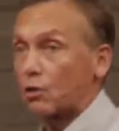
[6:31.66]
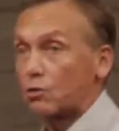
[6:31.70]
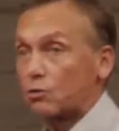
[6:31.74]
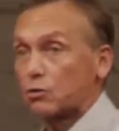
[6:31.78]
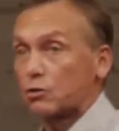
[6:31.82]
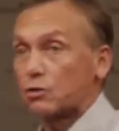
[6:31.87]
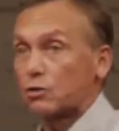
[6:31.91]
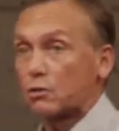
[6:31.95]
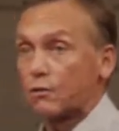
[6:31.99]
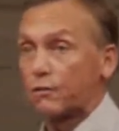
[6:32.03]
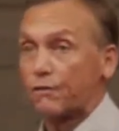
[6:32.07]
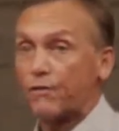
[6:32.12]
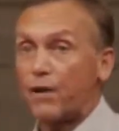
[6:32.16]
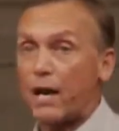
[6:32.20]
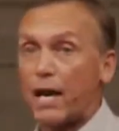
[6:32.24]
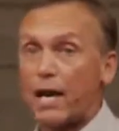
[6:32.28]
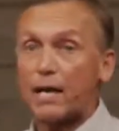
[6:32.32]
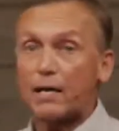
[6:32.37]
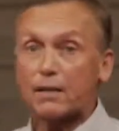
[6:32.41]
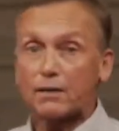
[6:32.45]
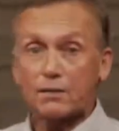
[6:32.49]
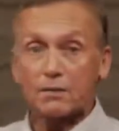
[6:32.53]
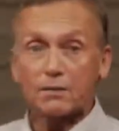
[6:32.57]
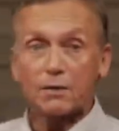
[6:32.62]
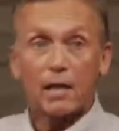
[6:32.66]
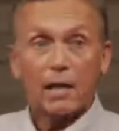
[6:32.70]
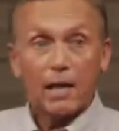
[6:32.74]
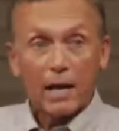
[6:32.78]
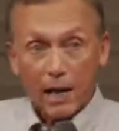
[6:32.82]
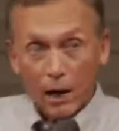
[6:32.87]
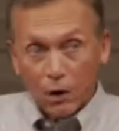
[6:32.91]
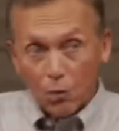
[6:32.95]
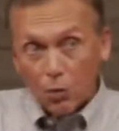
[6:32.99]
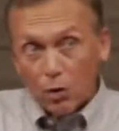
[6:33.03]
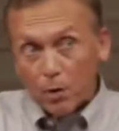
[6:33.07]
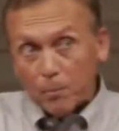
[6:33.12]
it close to the vest
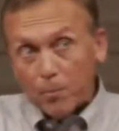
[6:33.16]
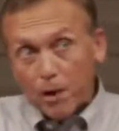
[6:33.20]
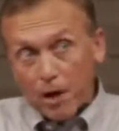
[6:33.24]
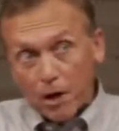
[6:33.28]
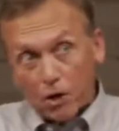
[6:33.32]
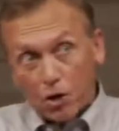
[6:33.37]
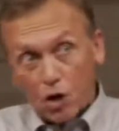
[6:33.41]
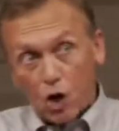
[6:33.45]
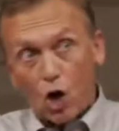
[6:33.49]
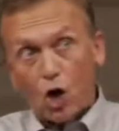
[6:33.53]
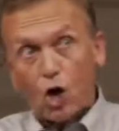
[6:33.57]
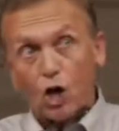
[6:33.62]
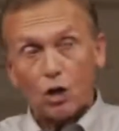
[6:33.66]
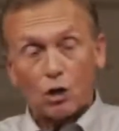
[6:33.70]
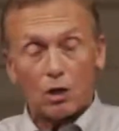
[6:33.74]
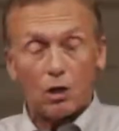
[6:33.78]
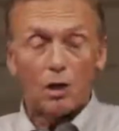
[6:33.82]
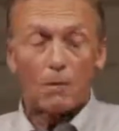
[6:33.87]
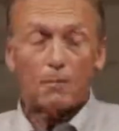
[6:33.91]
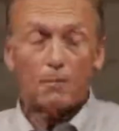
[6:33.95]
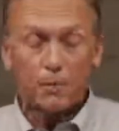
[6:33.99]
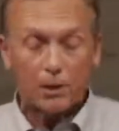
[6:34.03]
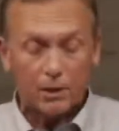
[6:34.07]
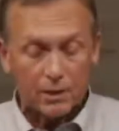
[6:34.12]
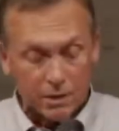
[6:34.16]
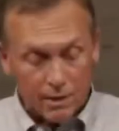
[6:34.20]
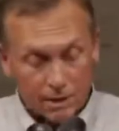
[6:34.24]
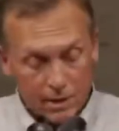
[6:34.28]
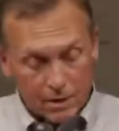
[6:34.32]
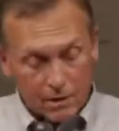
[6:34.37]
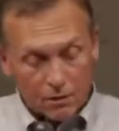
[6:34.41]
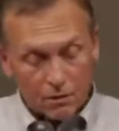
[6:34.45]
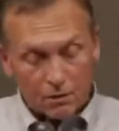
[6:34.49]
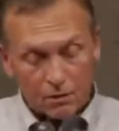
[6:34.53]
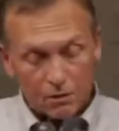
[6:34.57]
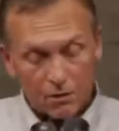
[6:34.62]
and we better huddle up in
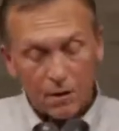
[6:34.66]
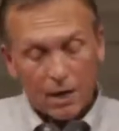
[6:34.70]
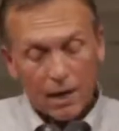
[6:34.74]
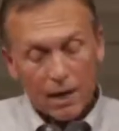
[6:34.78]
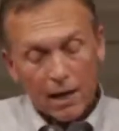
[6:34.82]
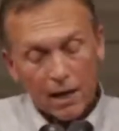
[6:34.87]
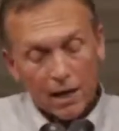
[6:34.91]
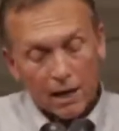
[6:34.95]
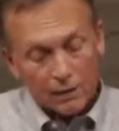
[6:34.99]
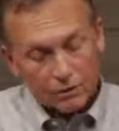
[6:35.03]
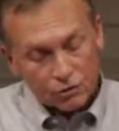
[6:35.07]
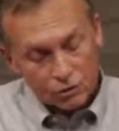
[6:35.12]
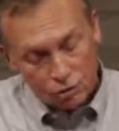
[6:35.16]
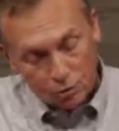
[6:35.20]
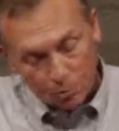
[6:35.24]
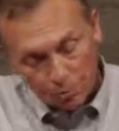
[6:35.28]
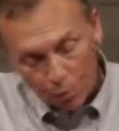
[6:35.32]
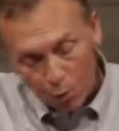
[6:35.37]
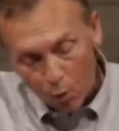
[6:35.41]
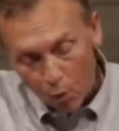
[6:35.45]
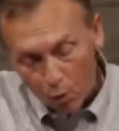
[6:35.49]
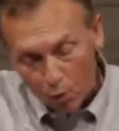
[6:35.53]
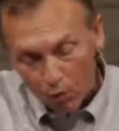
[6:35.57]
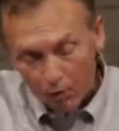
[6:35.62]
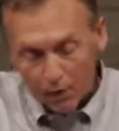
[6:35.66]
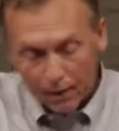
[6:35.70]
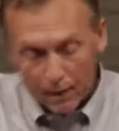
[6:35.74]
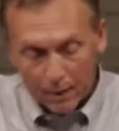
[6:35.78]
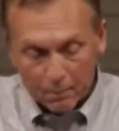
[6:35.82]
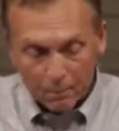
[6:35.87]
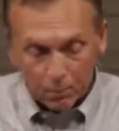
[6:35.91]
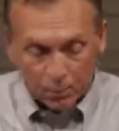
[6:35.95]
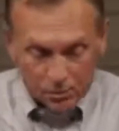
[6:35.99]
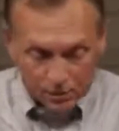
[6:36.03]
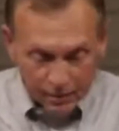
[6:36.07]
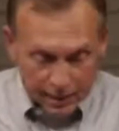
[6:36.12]
here and support
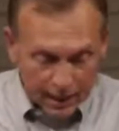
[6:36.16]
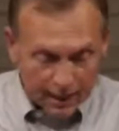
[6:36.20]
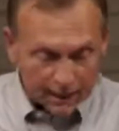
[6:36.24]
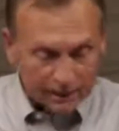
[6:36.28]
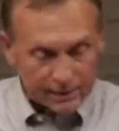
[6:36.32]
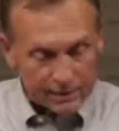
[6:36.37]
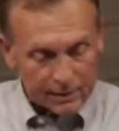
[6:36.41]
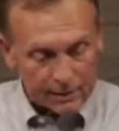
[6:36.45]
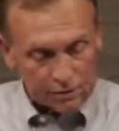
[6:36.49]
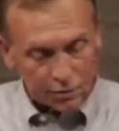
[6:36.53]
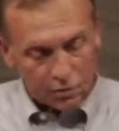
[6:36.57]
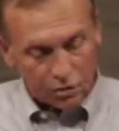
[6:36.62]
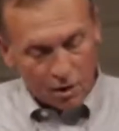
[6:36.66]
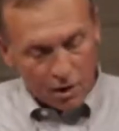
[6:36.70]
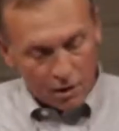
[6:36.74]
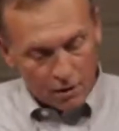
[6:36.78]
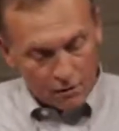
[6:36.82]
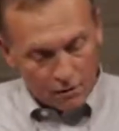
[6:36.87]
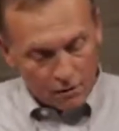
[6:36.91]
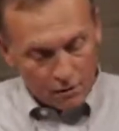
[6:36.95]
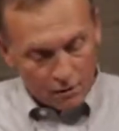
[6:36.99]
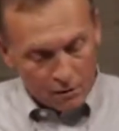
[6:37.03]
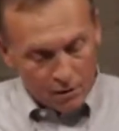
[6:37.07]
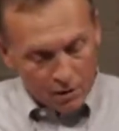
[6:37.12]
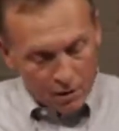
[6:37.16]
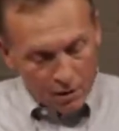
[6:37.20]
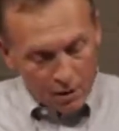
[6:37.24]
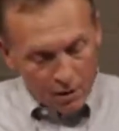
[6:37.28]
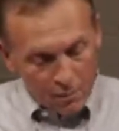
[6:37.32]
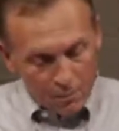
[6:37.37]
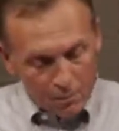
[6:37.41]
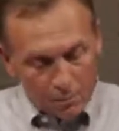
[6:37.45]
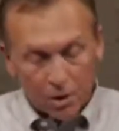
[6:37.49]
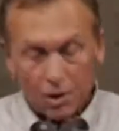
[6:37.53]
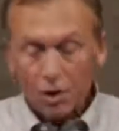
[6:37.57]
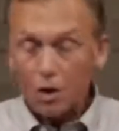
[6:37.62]
and protect each other
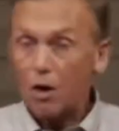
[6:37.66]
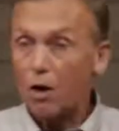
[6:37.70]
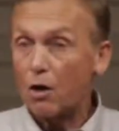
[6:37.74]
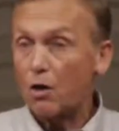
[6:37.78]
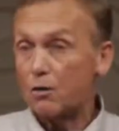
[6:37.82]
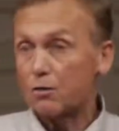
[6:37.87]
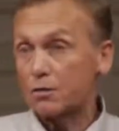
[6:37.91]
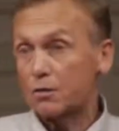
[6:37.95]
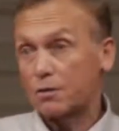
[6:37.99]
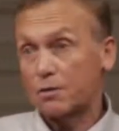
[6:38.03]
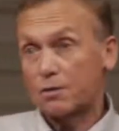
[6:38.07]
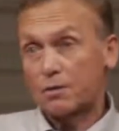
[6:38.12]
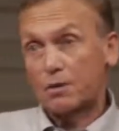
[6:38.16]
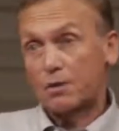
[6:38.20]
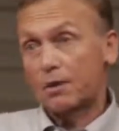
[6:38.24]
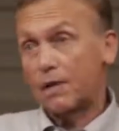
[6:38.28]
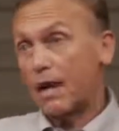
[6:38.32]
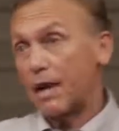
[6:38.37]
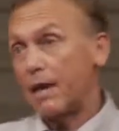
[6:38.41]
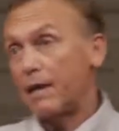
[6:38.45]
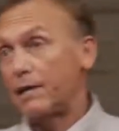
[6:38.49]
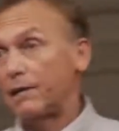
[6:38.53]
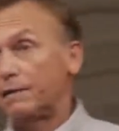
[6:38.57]
because,